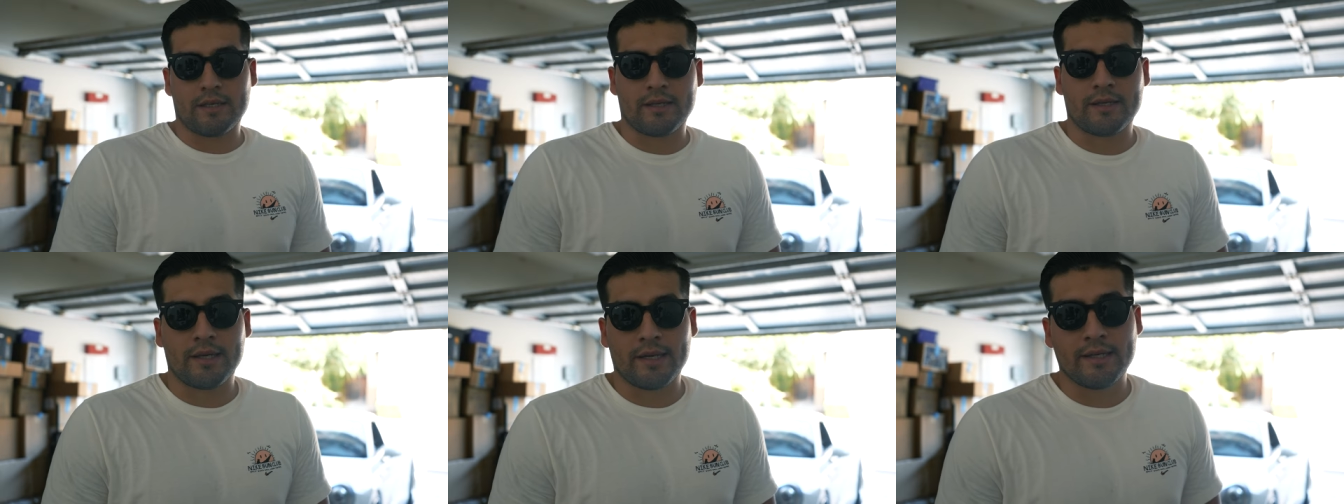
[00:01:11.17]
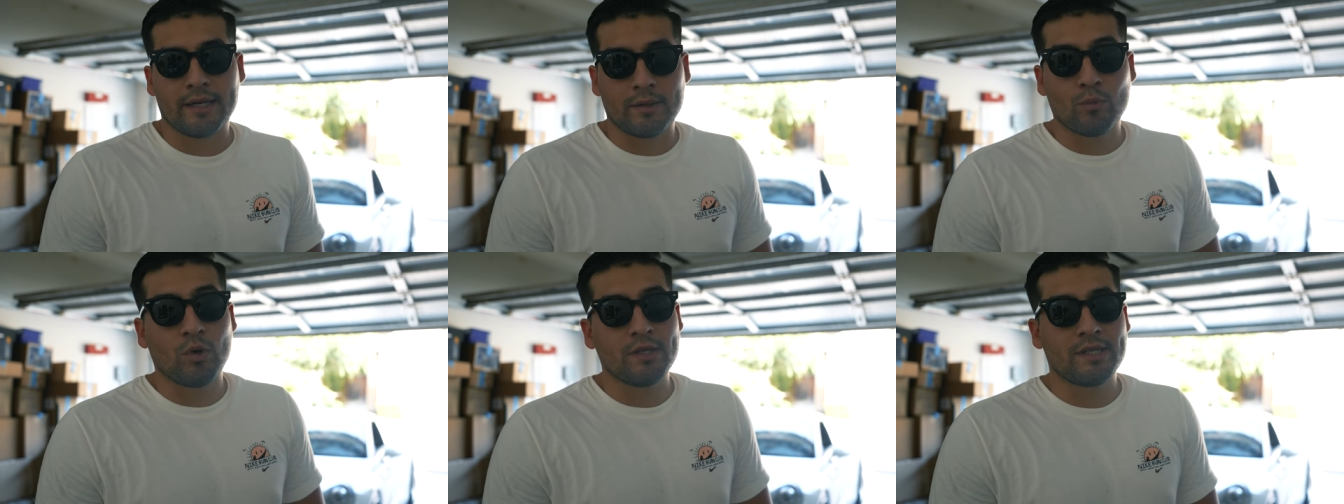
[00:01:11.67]
nine
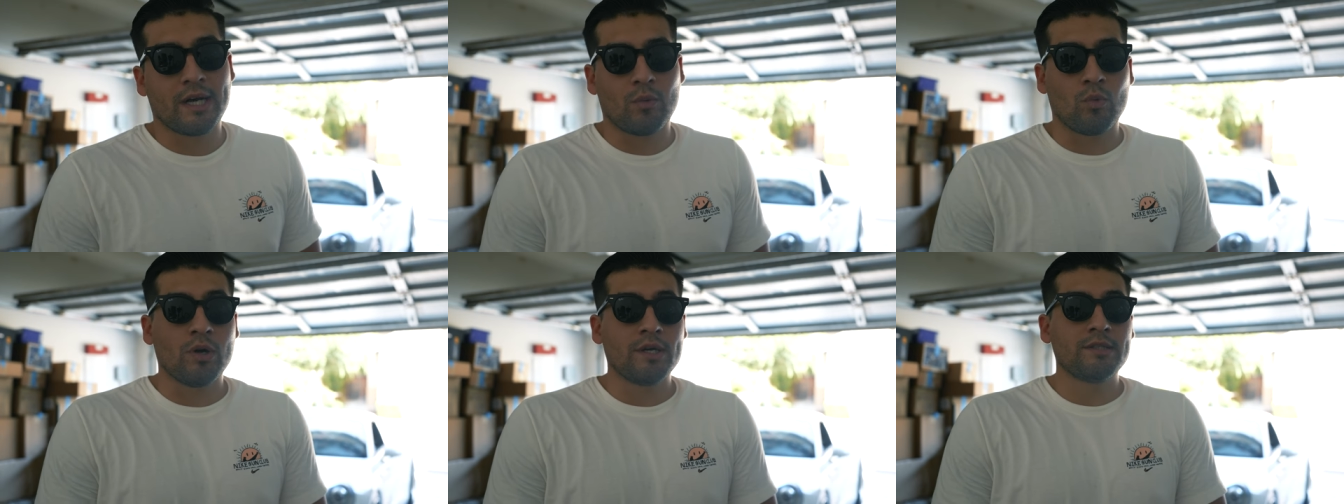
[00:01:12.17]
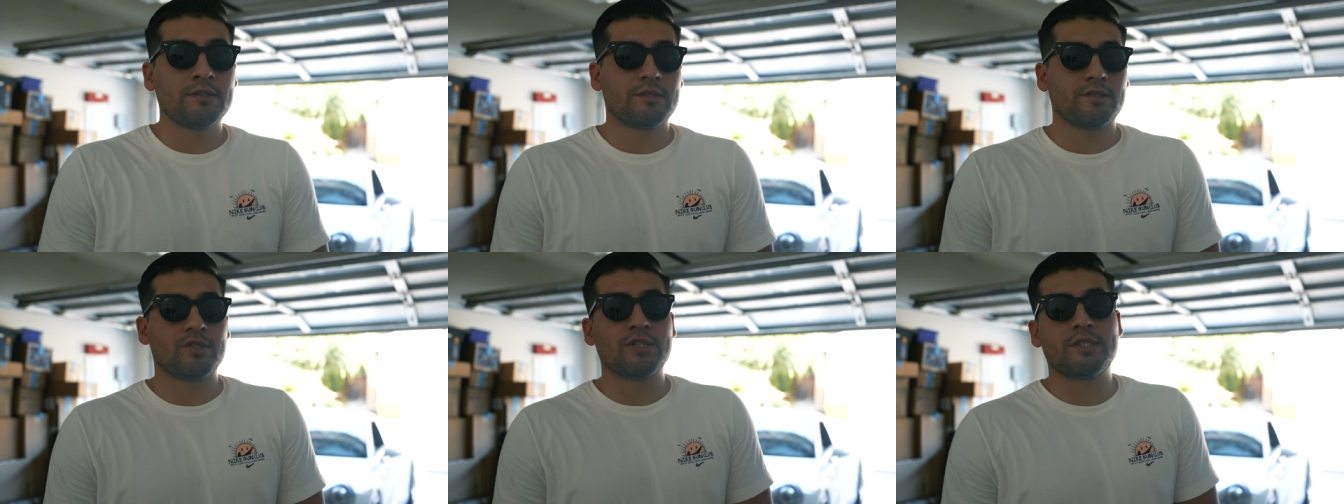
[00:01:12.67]
ninety-one point one
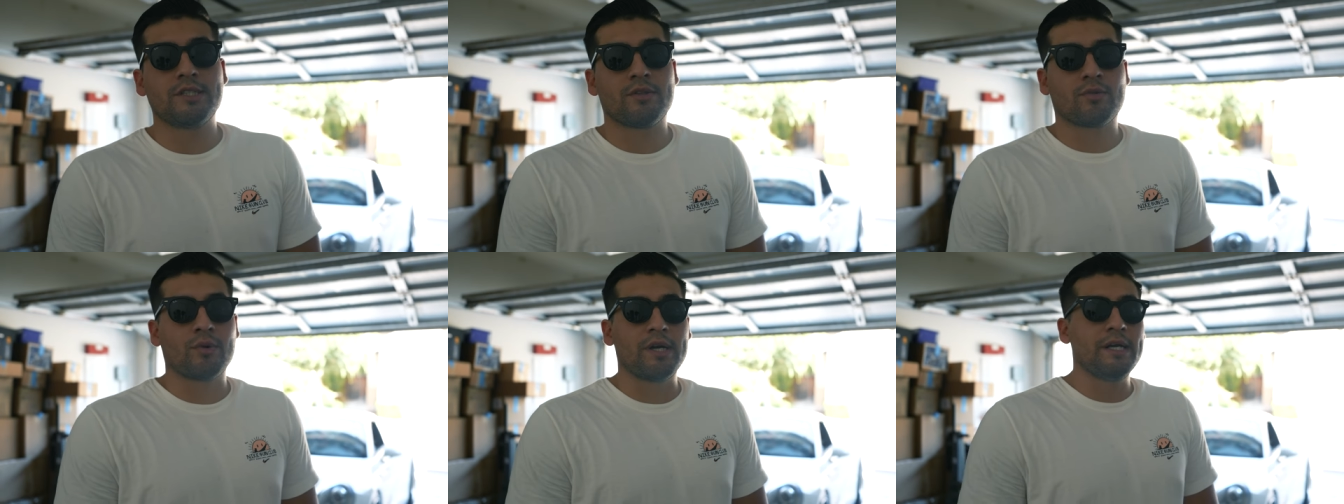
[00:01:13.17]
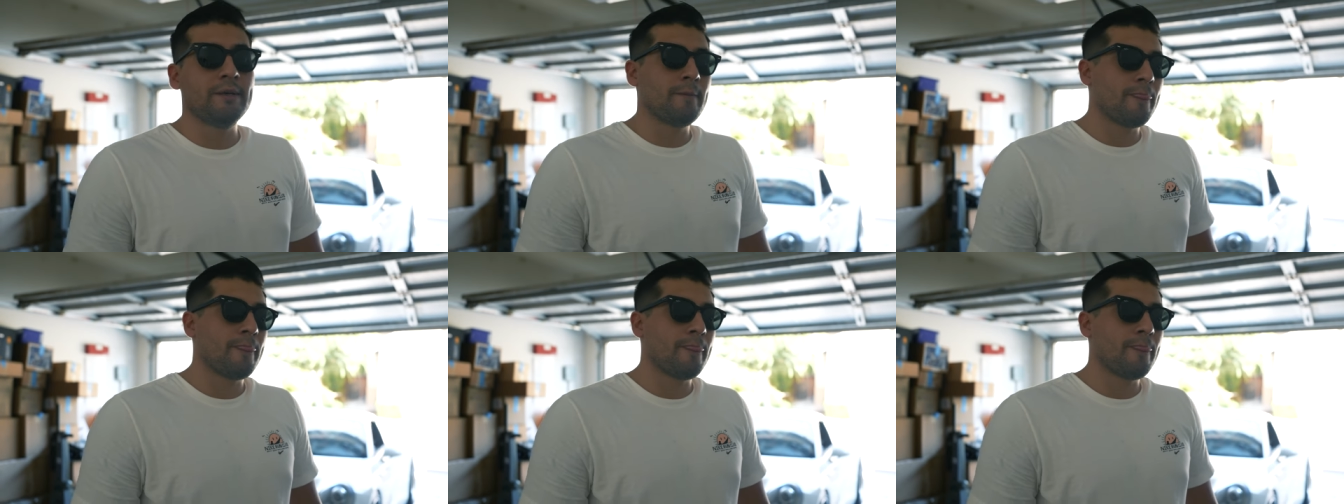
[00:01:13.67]
G T three.